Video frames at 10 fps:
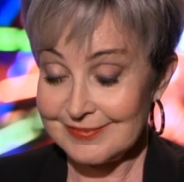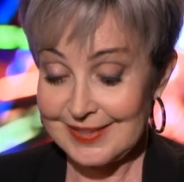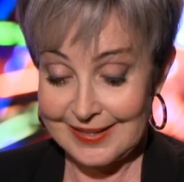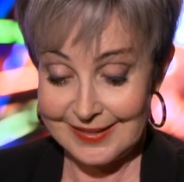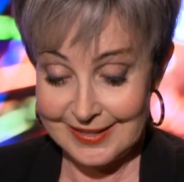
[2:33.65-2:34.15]

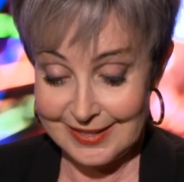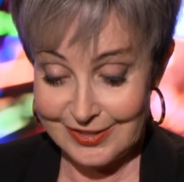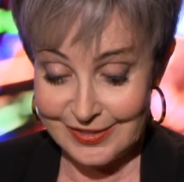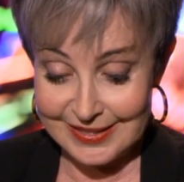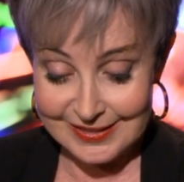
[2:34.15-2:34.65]
And then
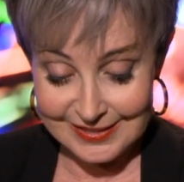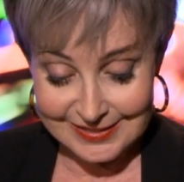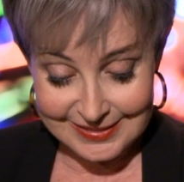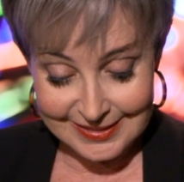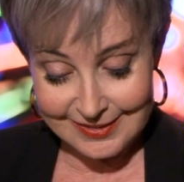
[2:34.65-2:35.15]
underneath the
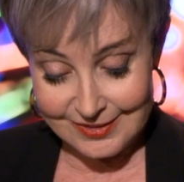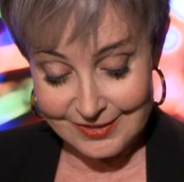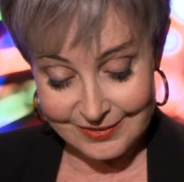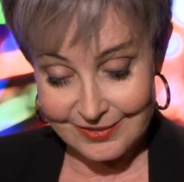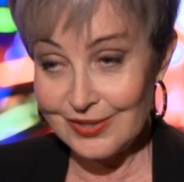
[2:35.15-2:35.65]

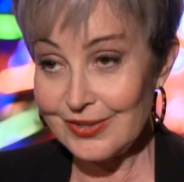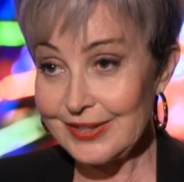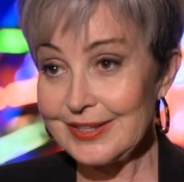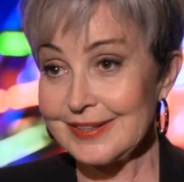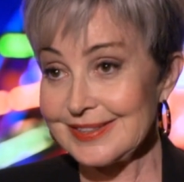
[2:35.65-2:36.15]
steel, all
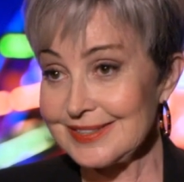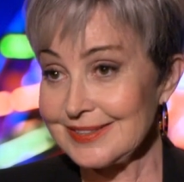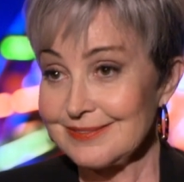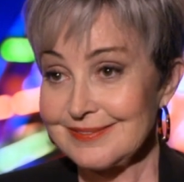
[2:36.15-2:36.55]
heart.